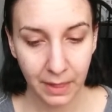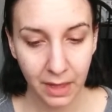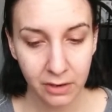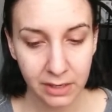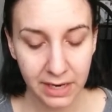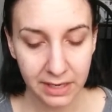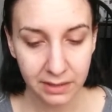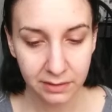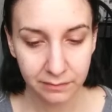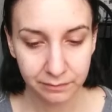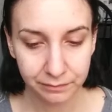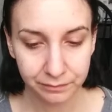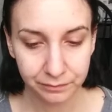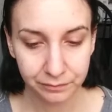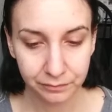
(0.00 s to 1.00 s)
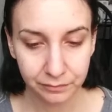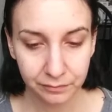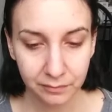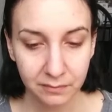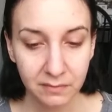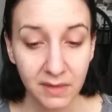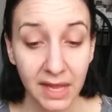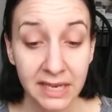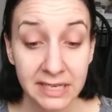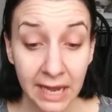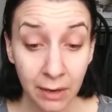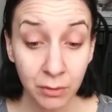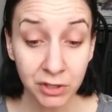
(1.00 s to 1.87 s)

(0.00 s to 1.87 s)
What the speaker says: Okay. Now